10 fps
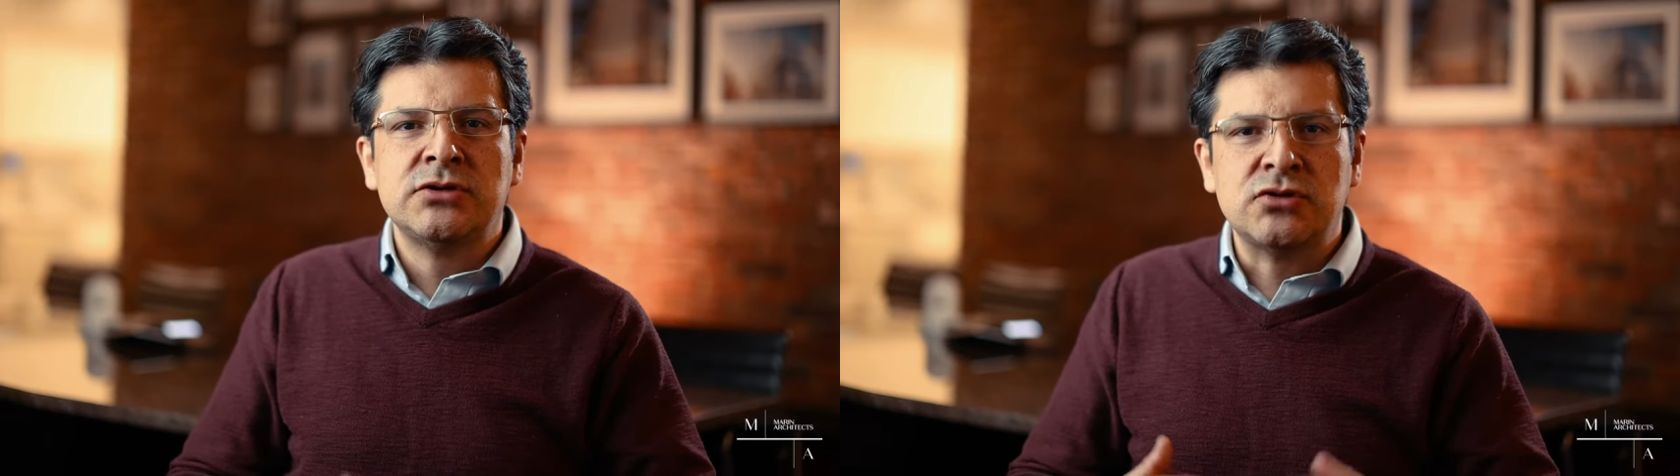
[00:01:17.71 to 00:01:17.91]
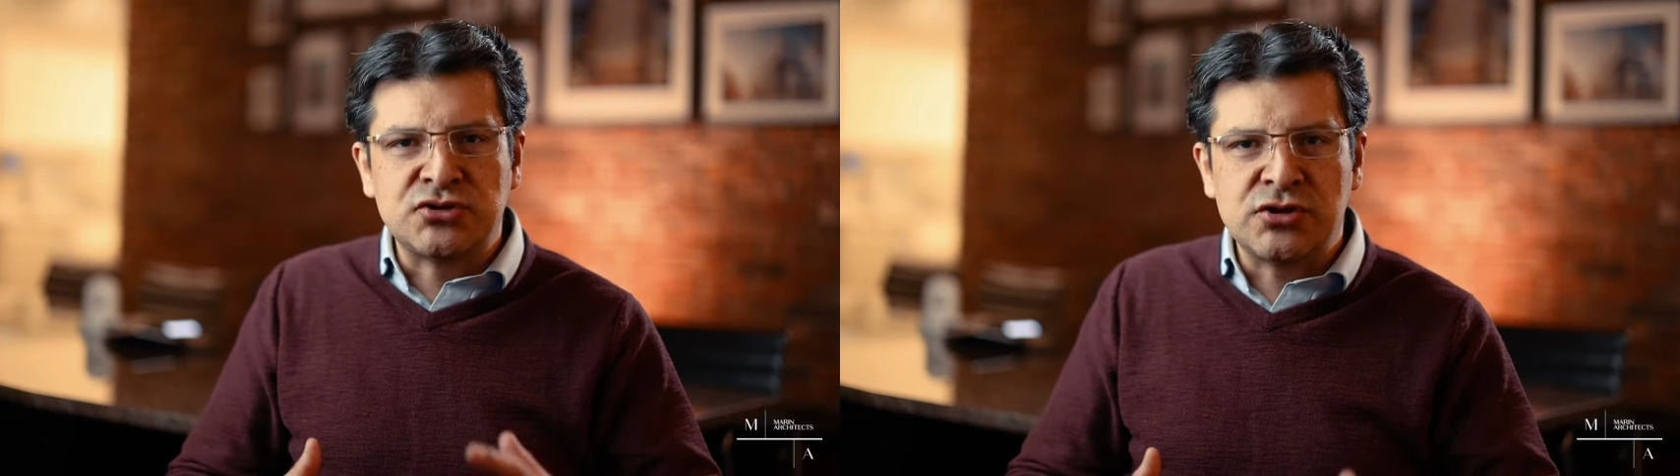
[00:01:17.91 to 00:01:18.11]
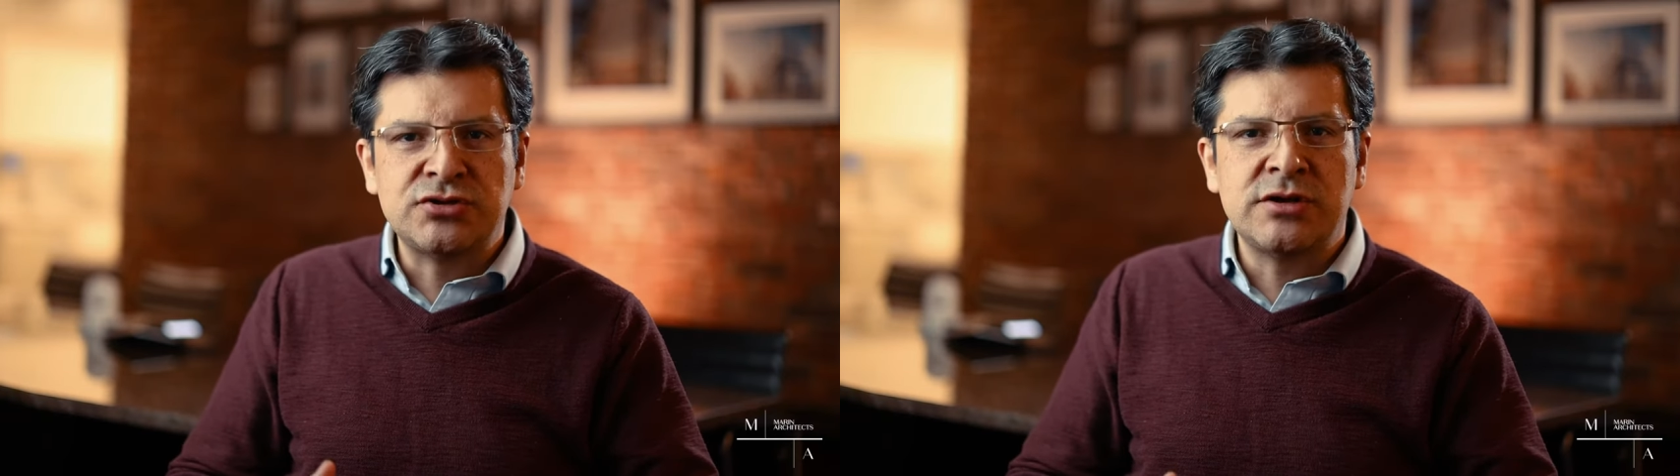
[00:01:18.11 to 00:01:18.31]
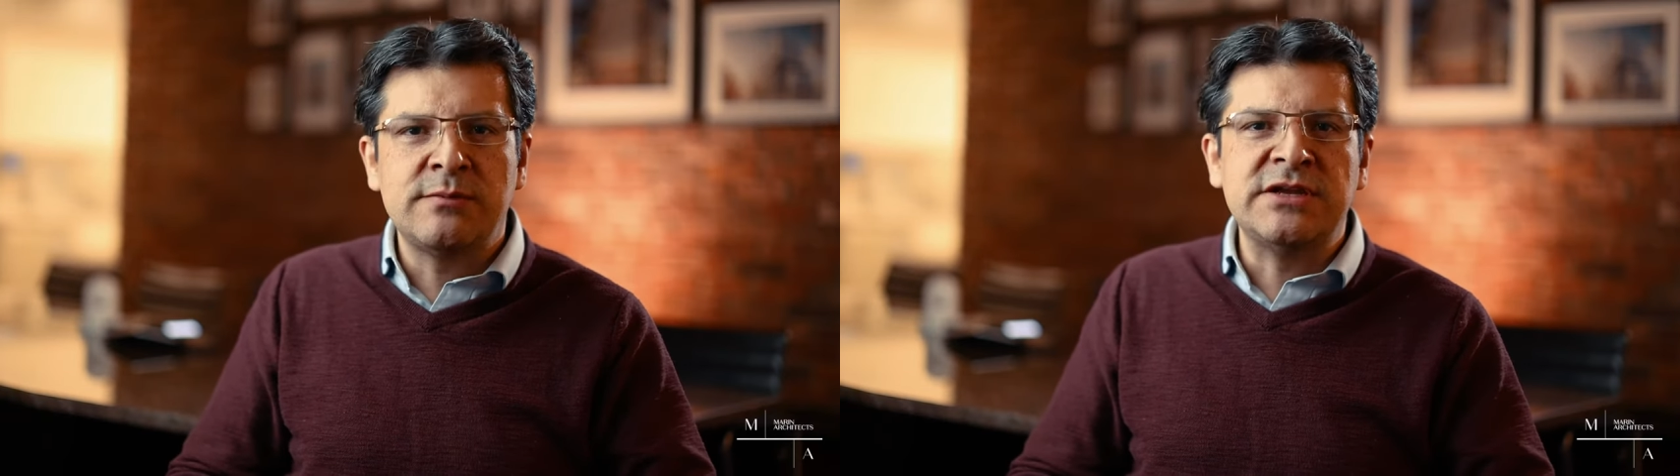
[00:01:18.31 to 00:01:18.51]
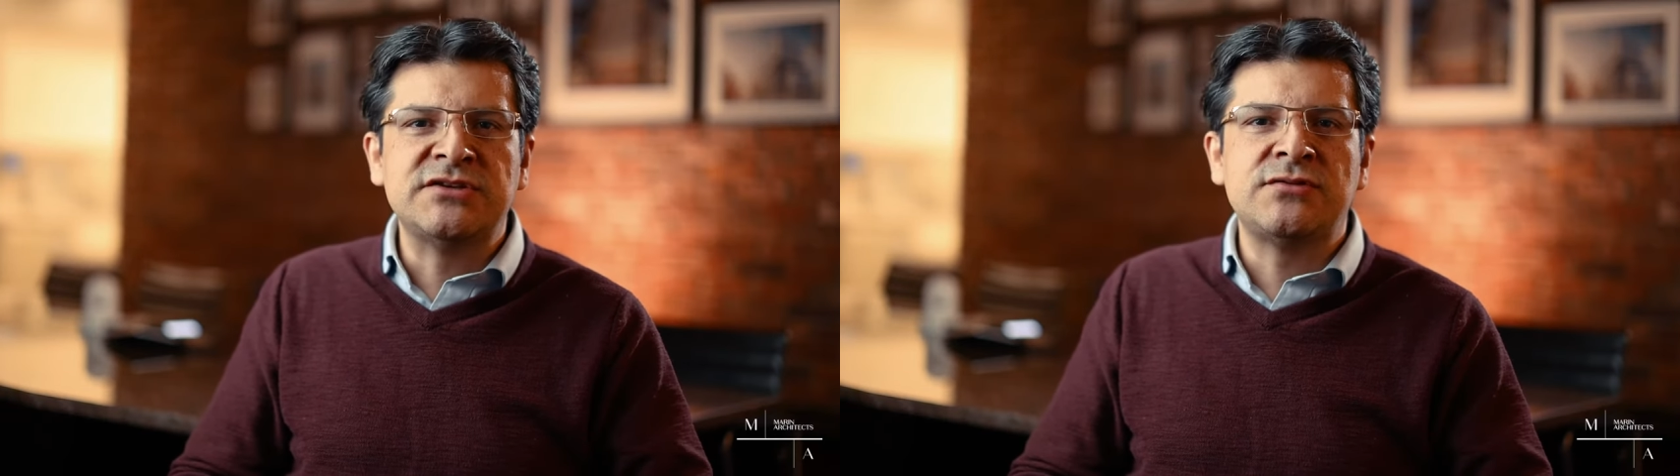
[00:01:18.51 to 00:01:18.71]
construction
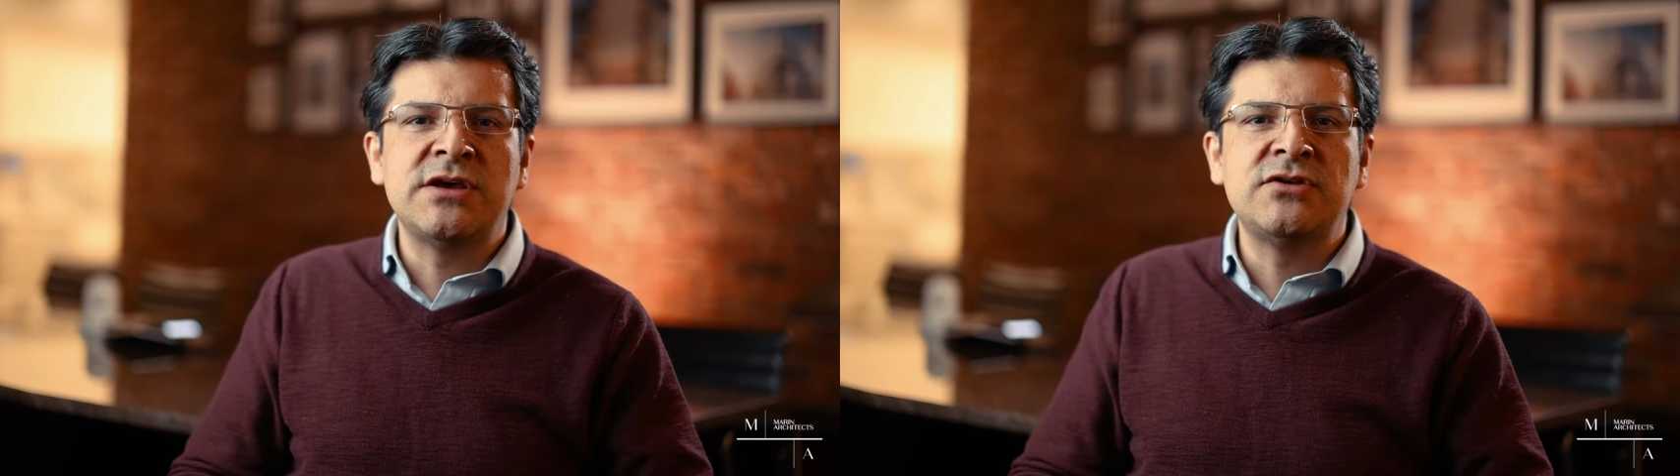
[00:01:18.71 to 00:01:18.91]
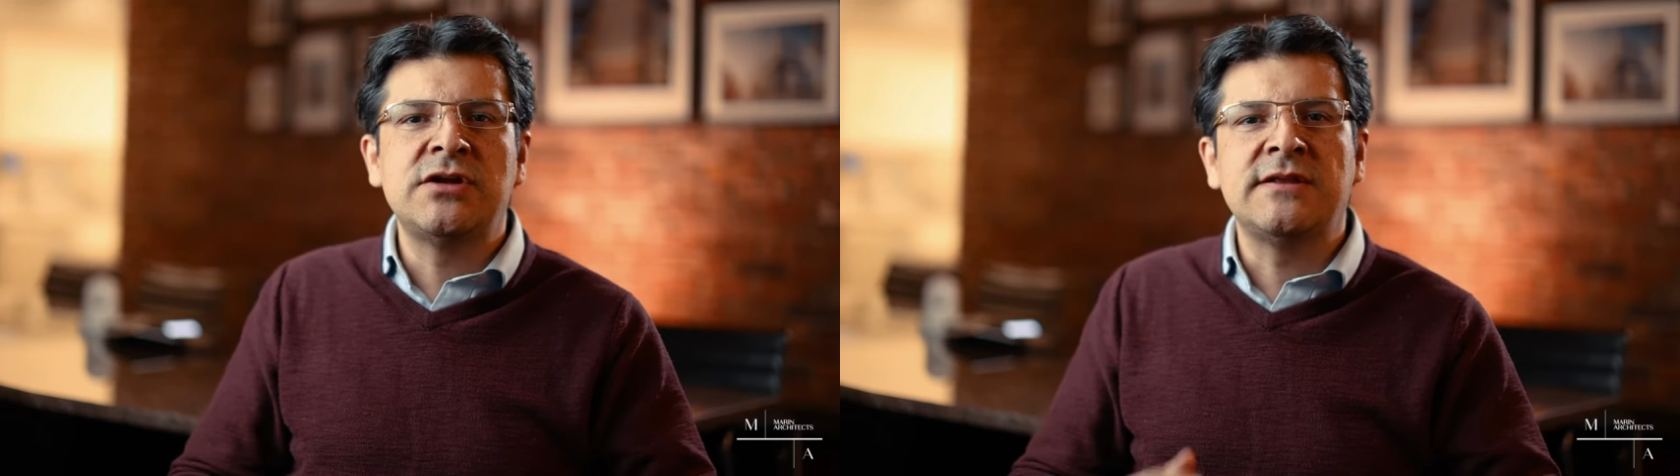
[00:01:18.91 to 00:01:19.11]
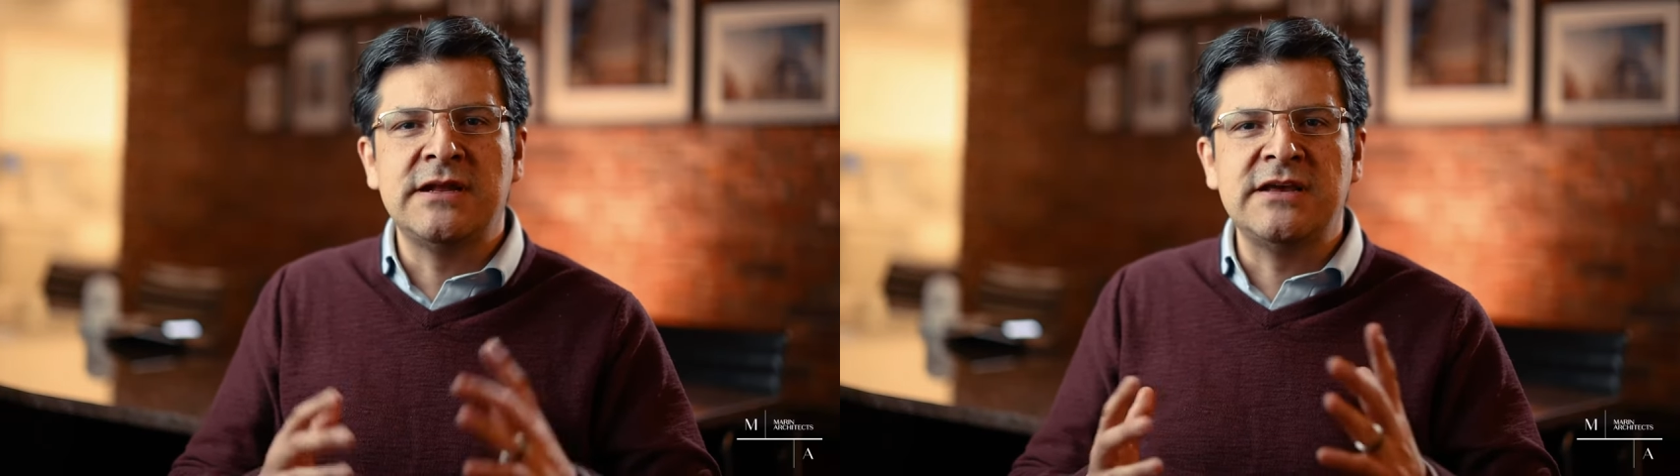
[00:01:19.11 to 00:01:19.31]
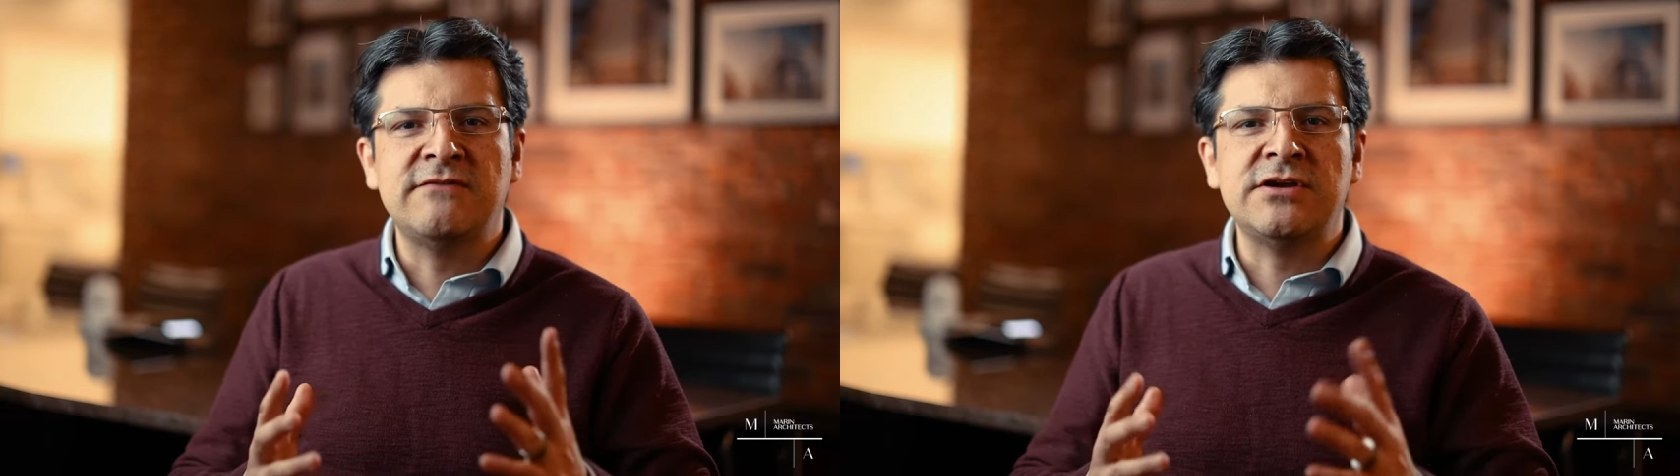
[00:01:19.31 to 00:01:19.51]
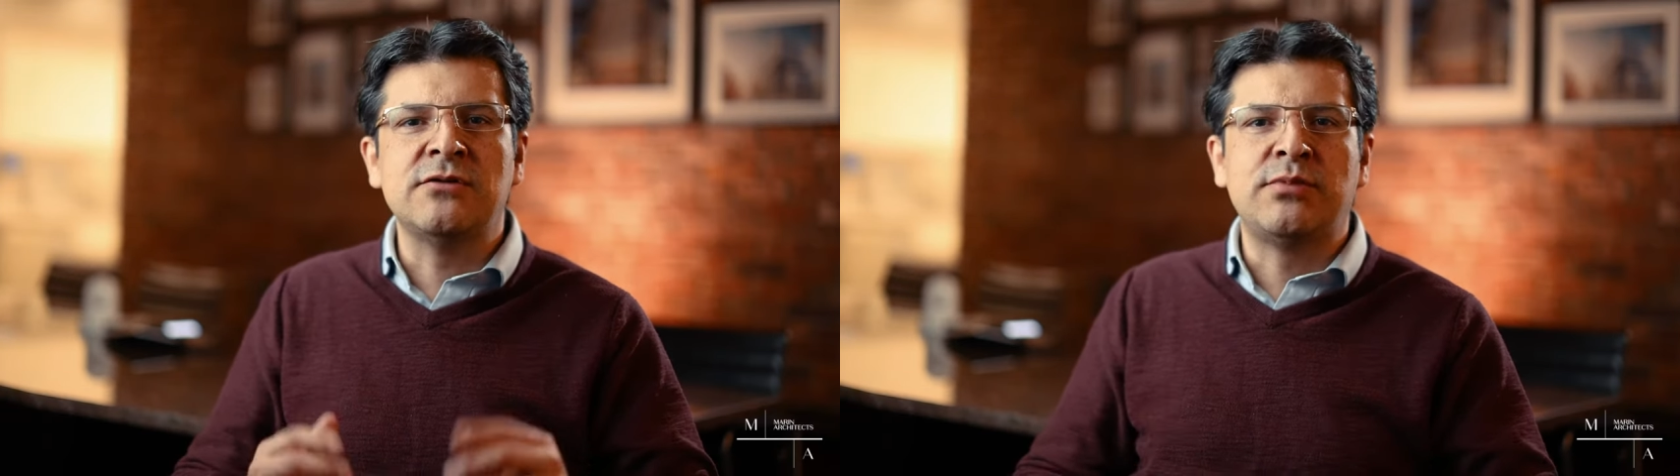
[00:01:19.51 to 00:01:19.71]
administration, and
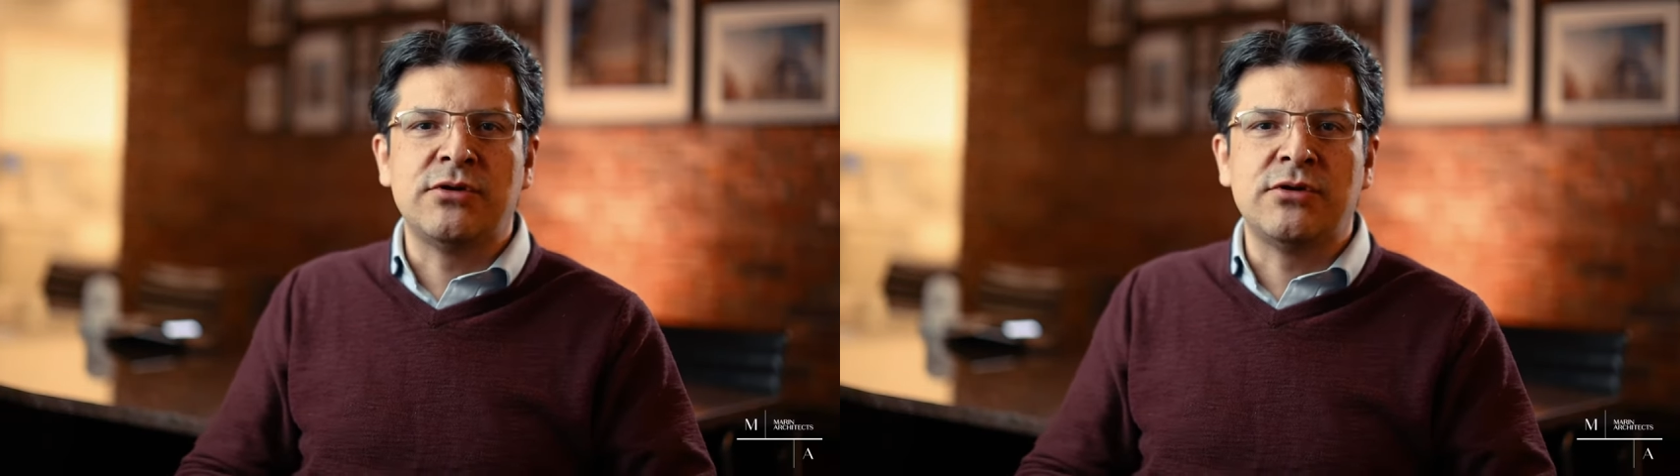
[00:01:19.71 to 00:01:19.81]
delivery of